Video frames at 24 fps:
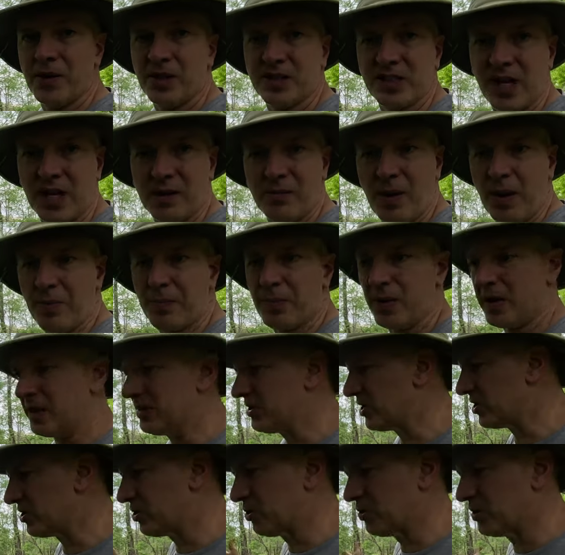going to set them up
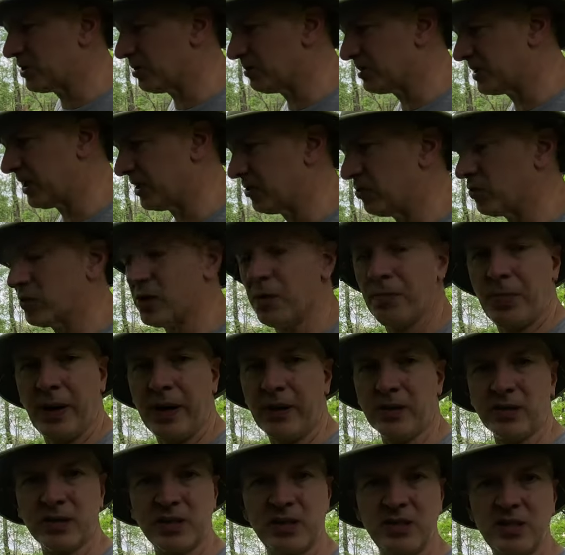and just do some signal
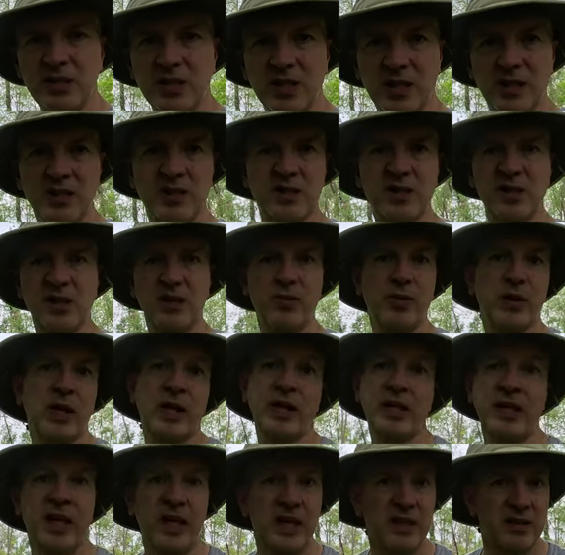comparisons and see what
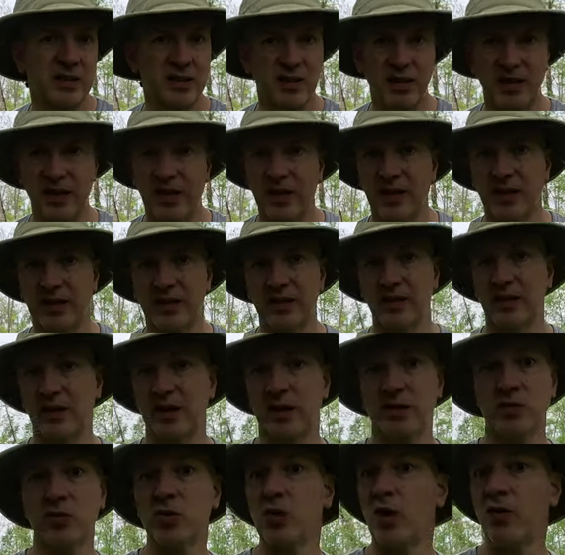I get and
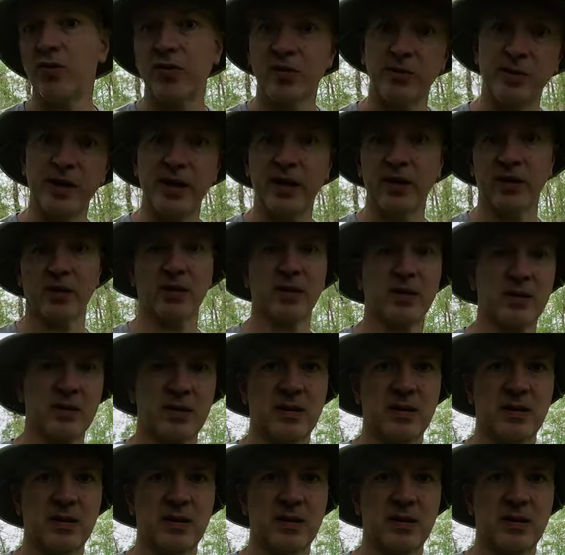uh, we'll go from there.